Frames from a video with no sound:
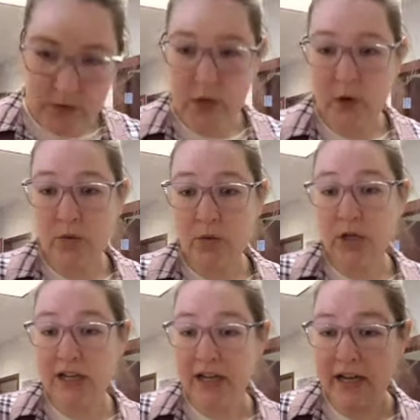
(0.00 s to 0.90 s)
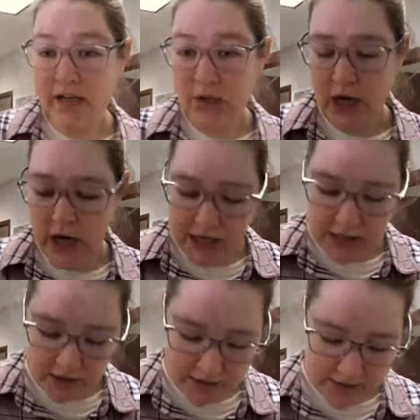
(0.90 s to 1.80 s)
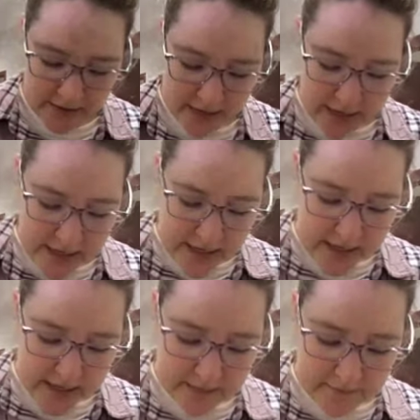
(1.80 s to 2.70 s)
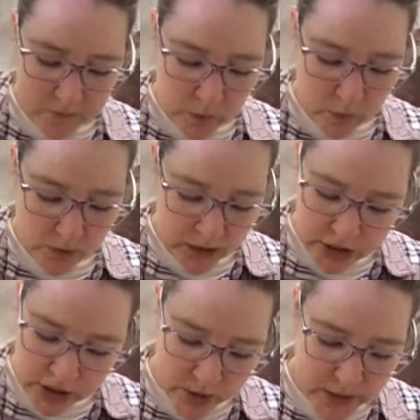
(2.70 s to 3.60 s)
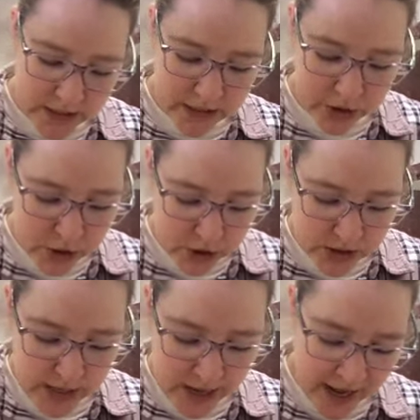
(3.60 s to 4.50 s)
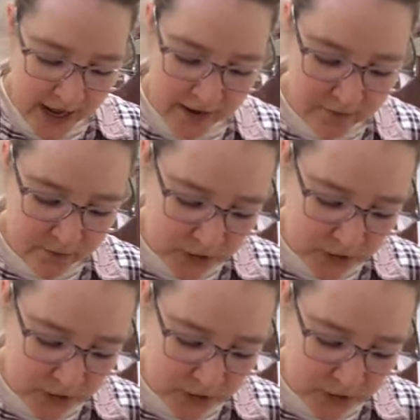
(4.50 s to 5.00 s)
So looking at our triangle, we know that it should have